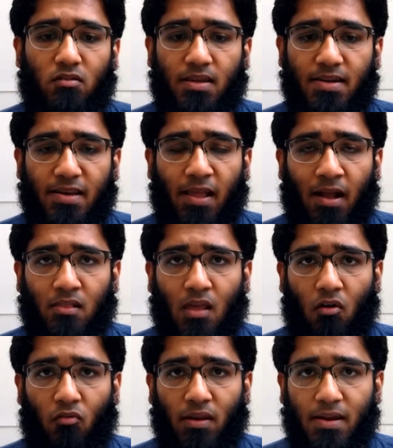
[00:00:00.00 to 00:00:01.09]
GTX
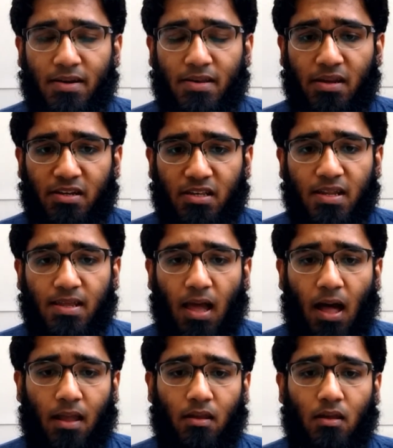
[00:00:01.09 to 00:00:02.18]
780
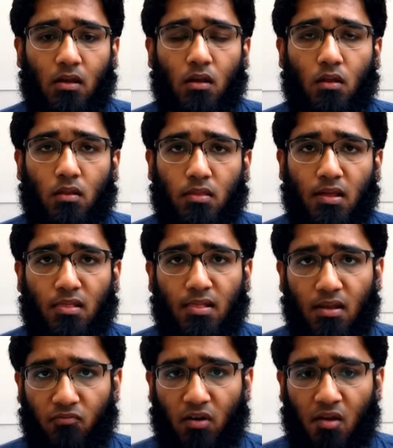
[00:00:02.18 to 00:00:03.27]
Ti
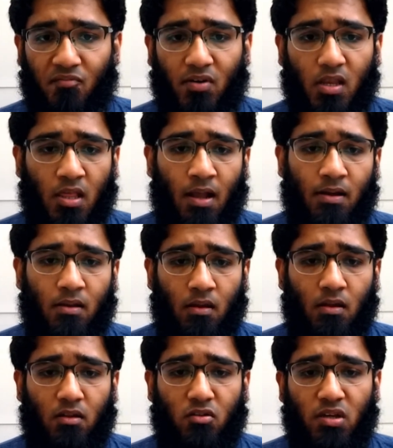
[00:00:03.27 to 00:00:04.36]
60 frame per second,
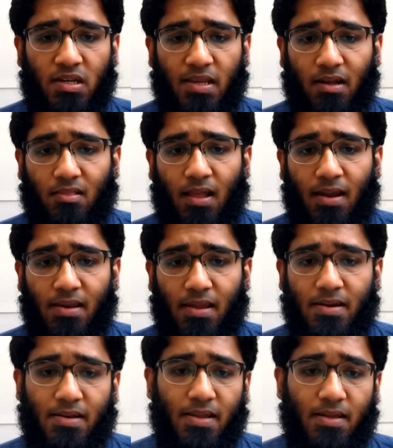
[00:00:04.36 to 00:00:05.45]
GTX
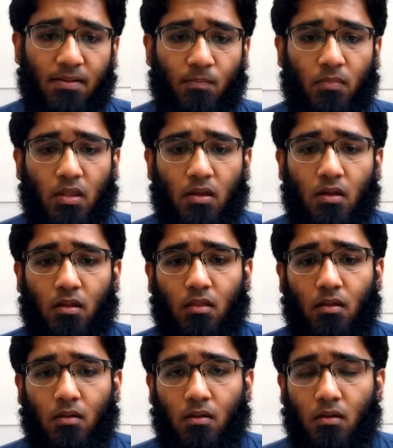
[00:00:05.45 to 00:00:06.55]
980
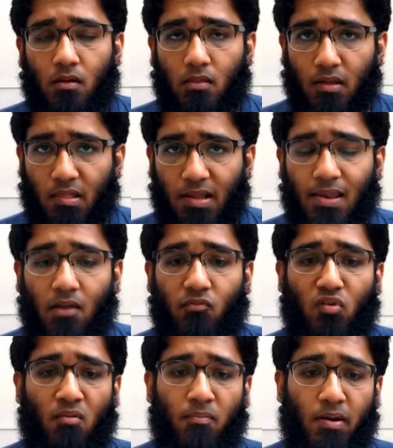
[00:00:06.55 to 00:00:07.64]
69
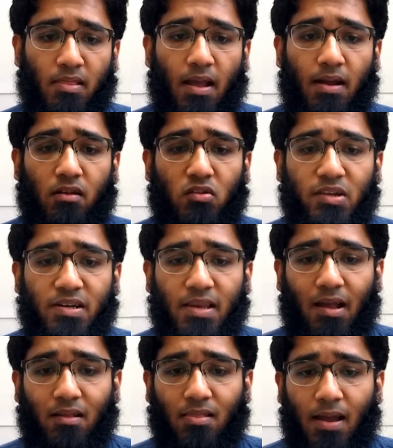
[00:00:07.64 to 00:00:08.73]
frame per second,
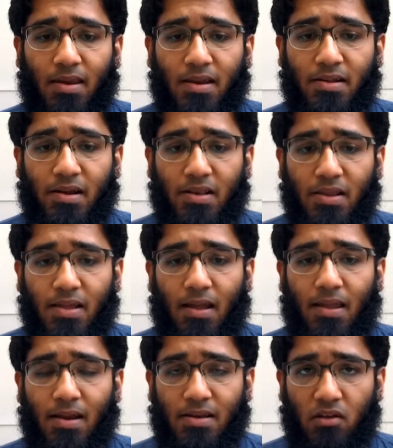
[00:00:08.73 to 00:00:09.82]
GTX 980 Ti
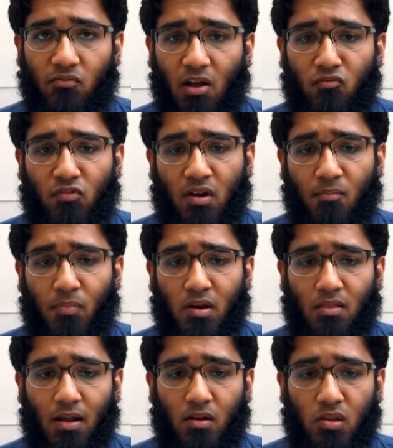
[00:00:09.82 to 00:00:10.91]
85 frame per
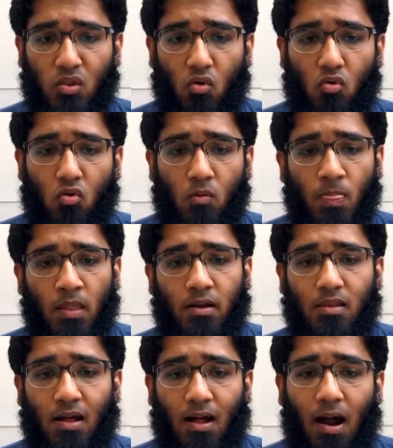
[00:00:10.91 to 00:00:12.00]
second. So
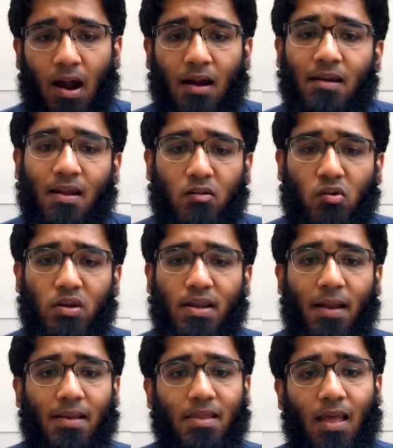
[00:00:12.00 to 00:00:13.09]
the R9
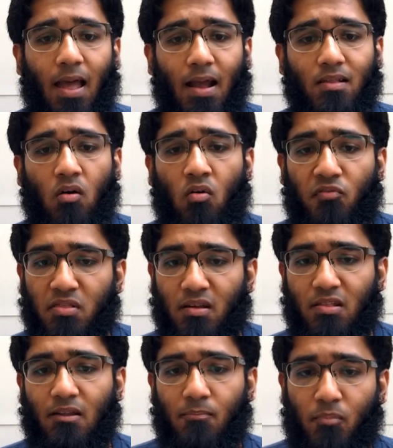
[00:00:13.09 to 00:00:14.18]
390X offers
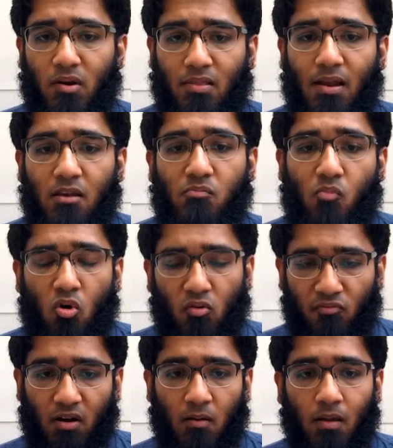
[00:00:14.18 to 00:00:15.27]
60% more
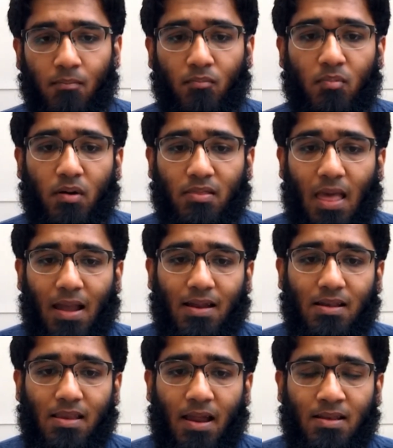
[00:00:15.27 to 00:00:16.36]
frame per
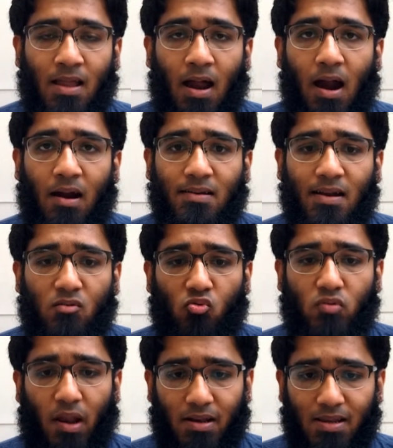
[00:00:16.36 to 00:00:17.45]
second than the R9
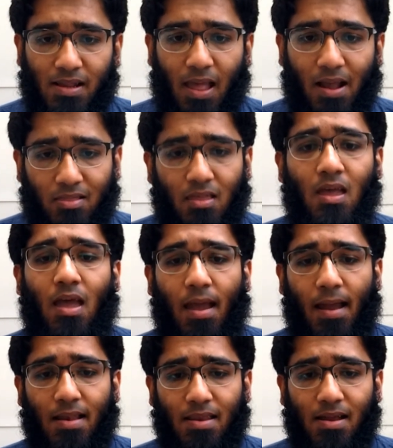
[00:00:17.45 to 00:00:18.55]
290X,
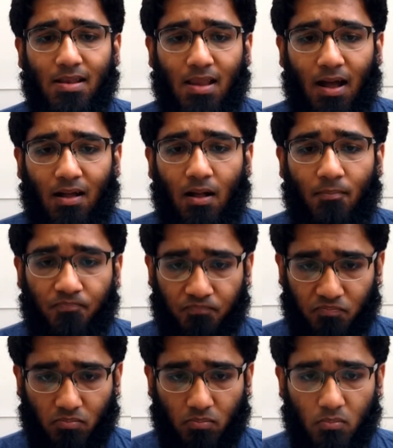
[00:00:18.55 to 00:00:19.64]
and then the
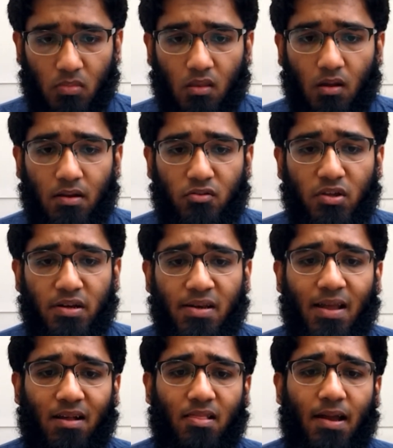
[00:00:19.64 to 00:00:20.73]

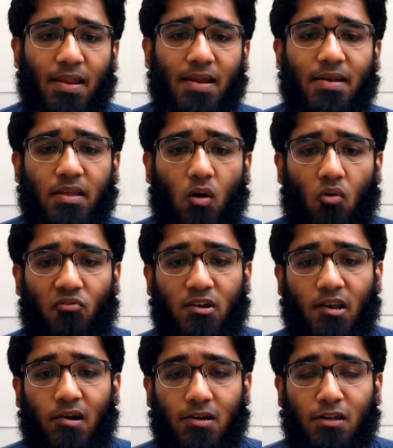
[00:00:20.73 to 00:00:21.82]
GTX 980 offers
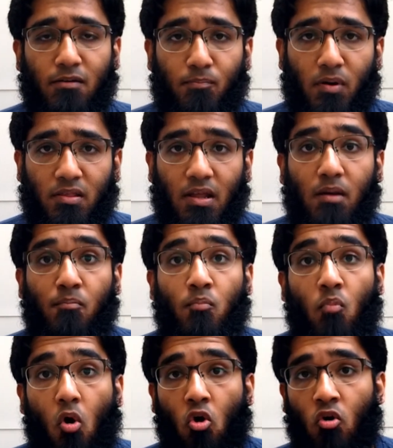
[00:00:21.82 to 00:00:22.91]
30%
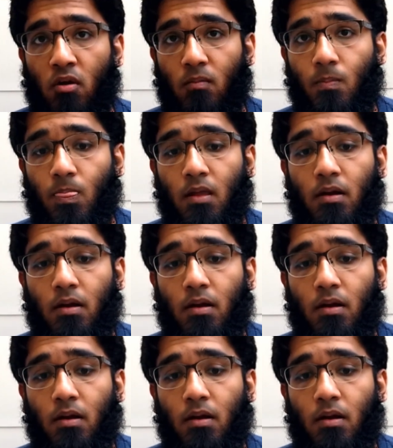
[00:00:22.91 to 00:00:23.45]
more.